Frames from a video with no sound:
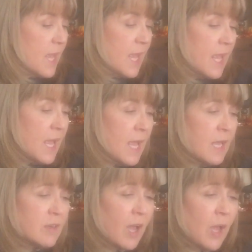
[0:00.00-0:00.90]

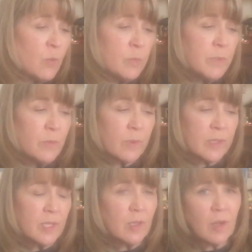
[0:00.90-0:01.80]
And I will be
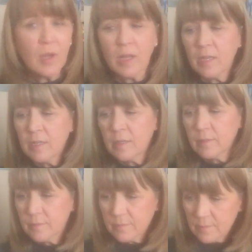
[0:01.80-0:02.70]
working on,
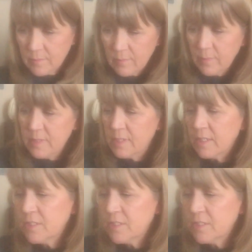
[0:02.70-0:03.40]
what did I